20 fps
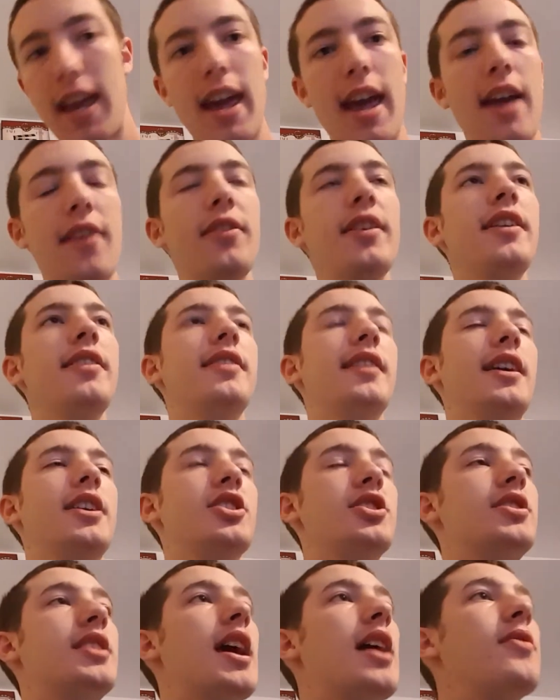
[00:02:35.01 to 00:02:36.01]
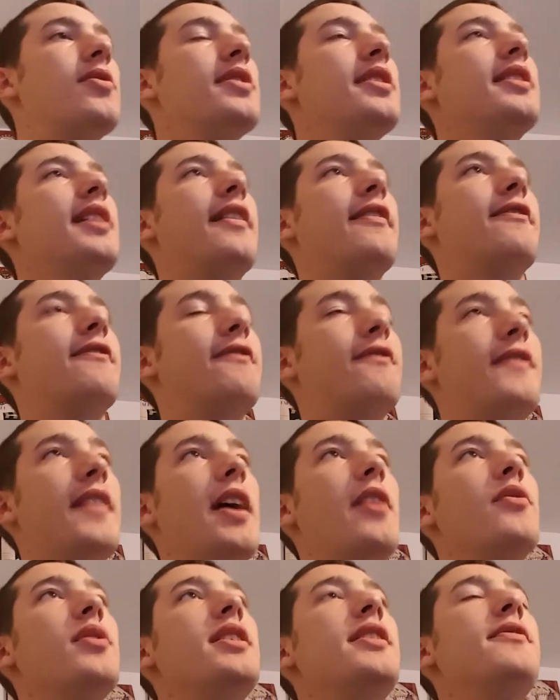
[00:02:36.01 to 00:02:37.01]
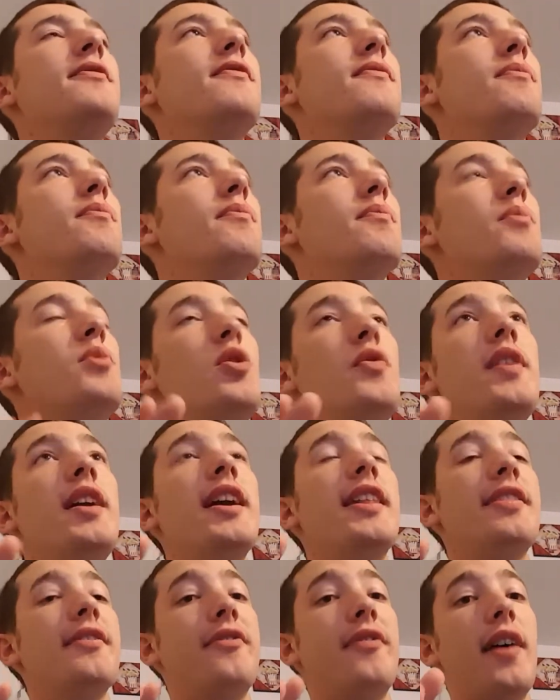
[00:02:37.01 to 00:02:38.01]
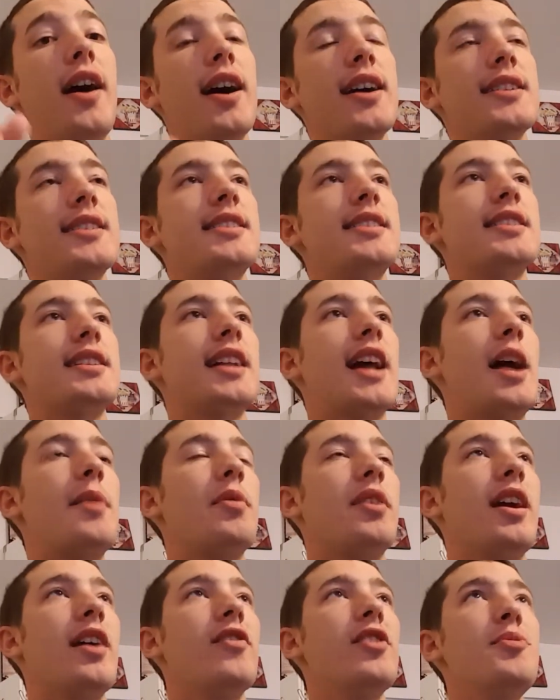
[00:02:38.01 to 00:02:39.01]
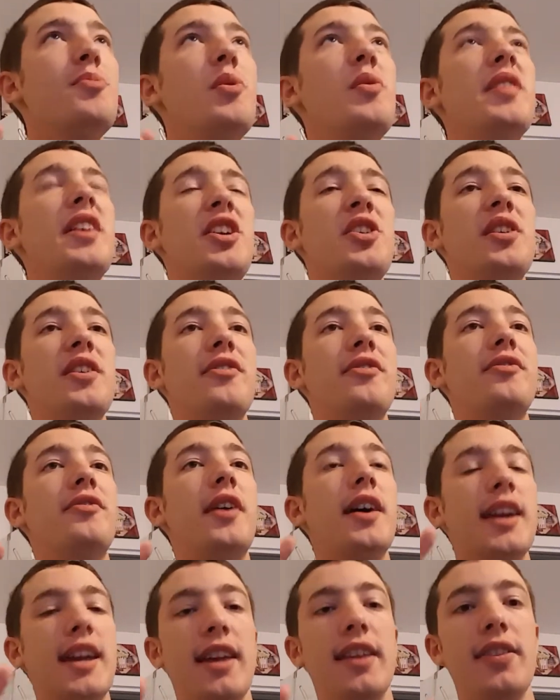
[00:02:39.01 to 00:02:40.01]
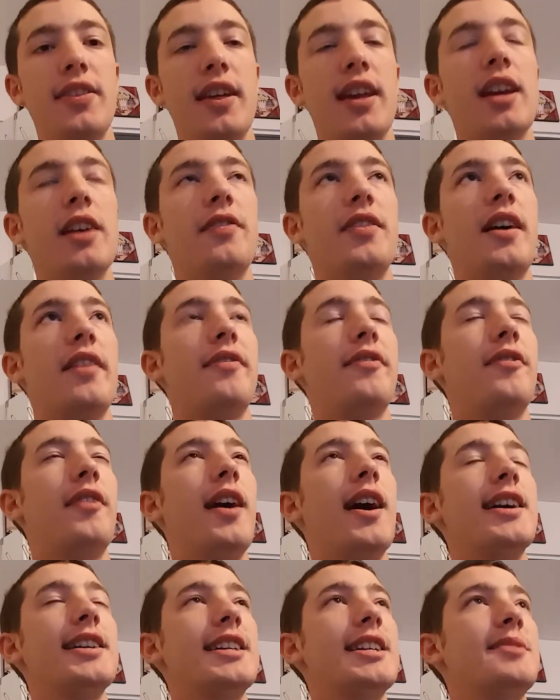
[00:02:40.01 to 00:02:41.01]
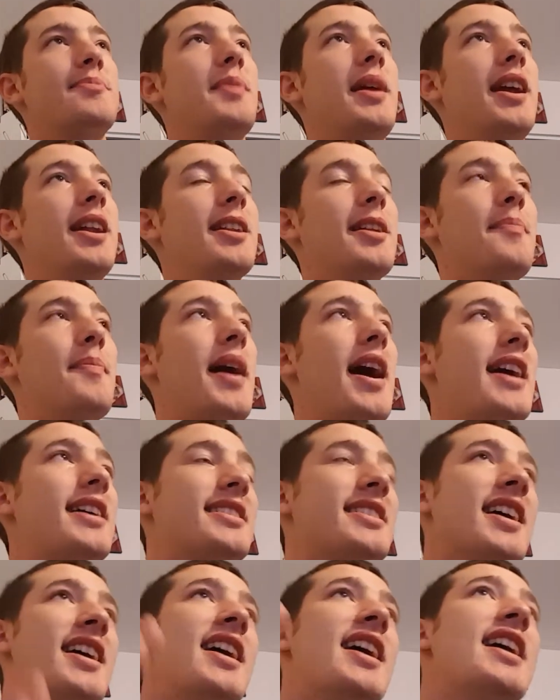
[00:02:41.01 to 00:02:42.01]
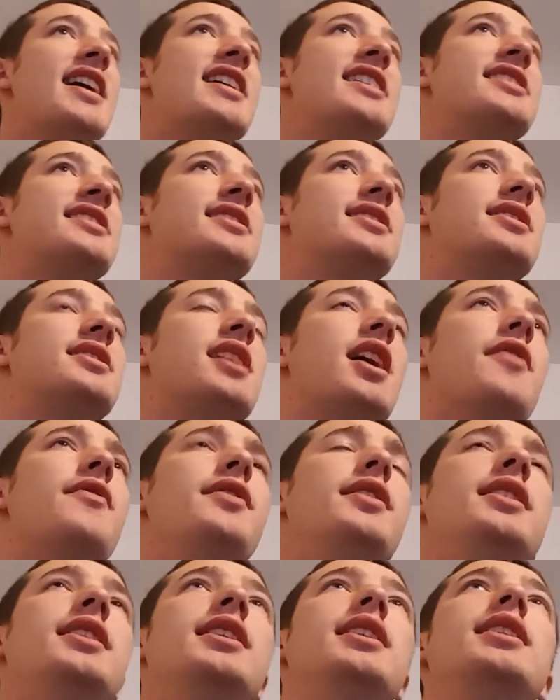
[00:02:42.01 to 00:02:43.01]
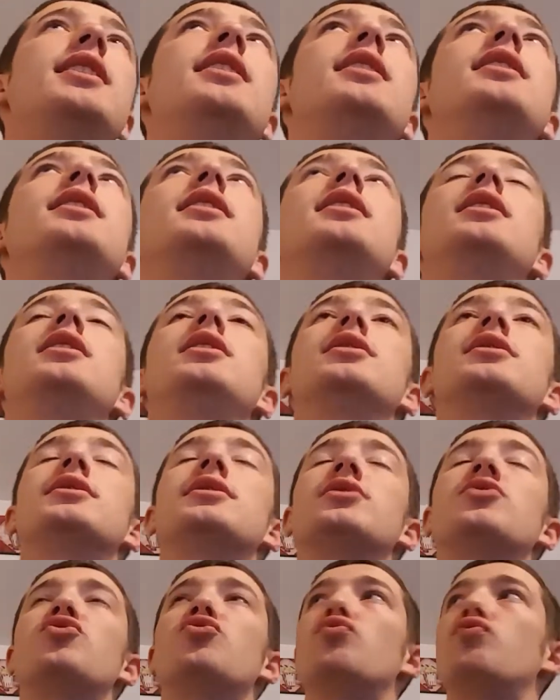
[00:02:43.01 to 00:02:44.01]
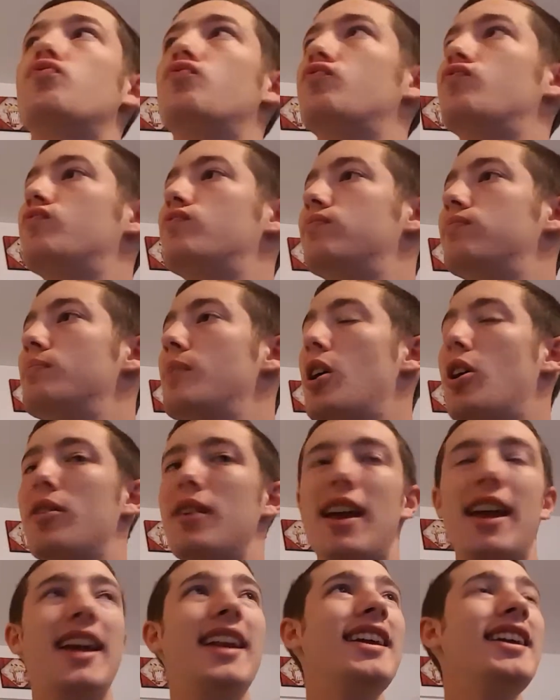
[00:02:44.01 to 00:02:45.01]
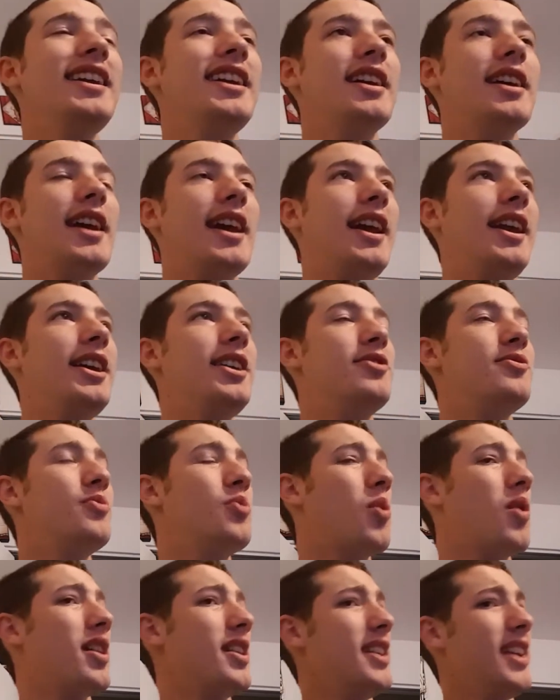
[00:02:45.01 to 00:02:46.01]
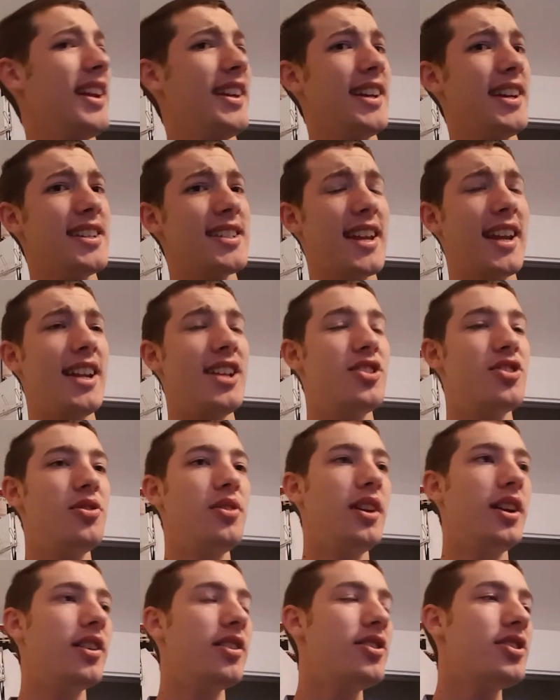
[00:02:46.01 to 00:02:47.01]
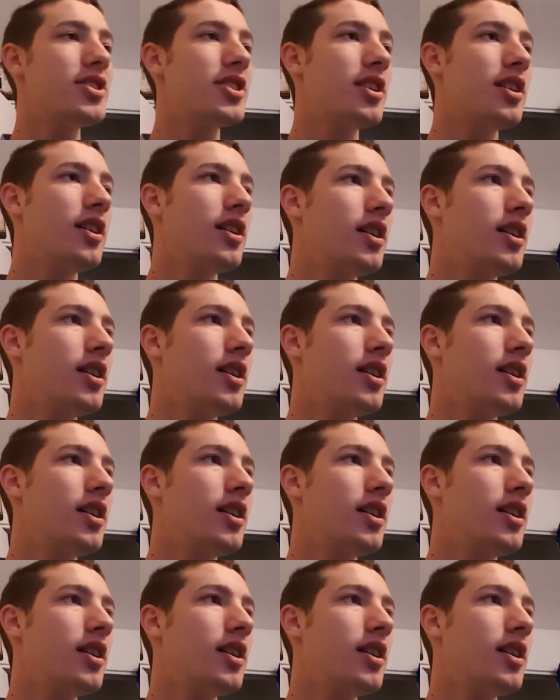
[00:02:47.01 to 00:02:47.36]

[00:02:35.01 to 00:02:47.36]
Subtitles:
Everything, just everything that every movie in Fox's library, every movie that you could fucking think of that Fox has made in the past 70, 80, 81, I guess, 82 years,